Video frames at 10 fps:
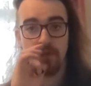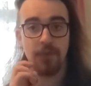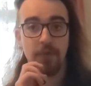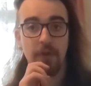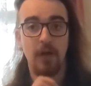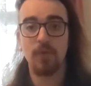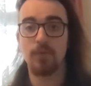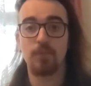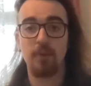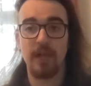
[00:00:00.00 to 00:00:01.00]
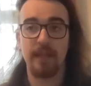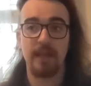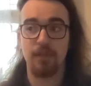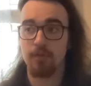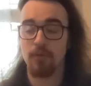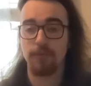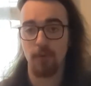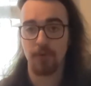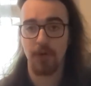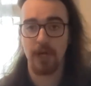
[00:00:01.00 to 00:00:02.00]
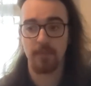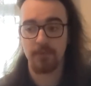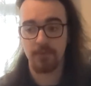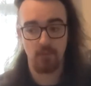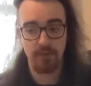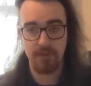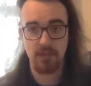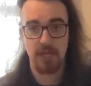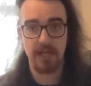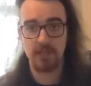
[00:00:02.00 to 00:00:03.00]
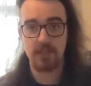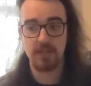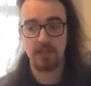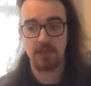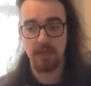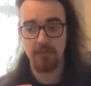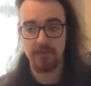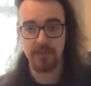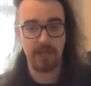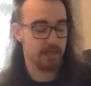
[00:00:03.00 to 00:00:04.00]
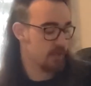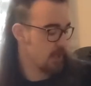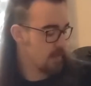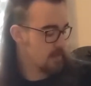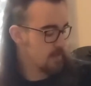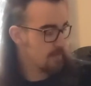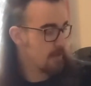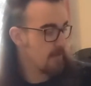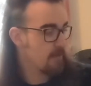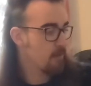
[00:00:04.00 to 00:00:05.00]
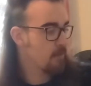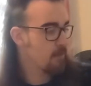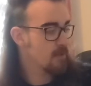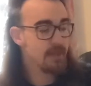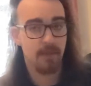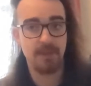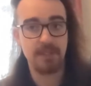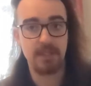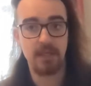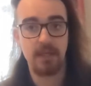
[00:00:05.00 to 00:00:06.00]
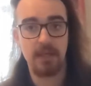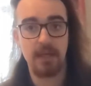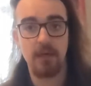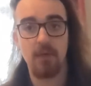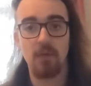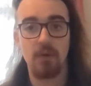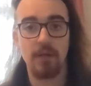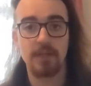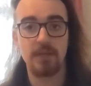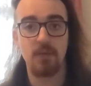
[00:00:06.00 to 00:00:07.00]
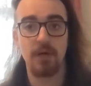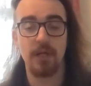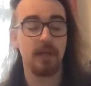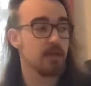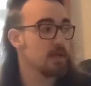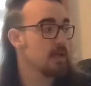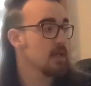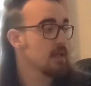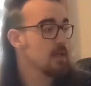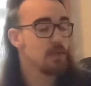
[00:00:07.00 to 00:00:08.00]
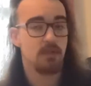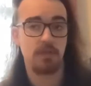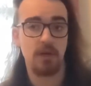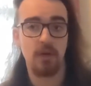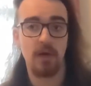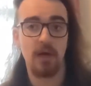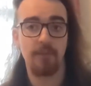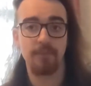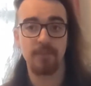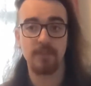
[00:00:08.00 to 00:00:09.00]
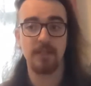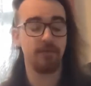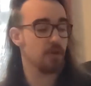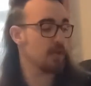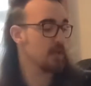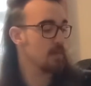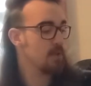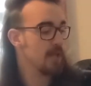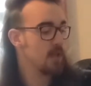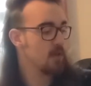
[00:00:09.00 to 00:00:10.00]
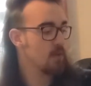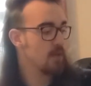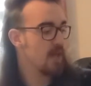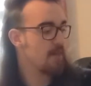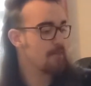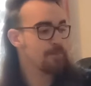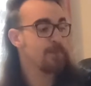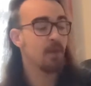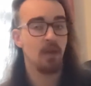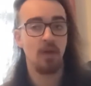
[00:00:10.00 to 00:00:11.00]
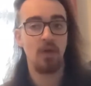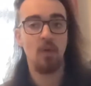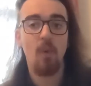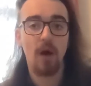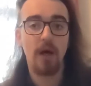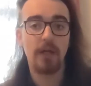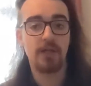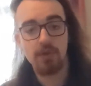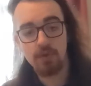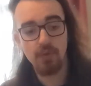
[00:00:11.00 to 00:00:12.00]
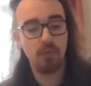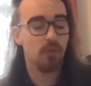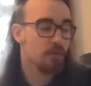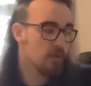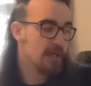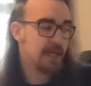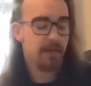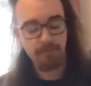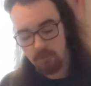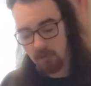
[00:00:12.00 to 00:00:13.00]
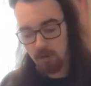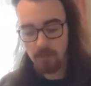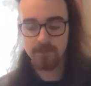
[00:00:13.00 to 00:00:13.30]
So I'll just play that through 4 times with the changes. Every second time it's the 5, every first time it's the 1. So see if you can play along with that. 1, 2, 3, 4.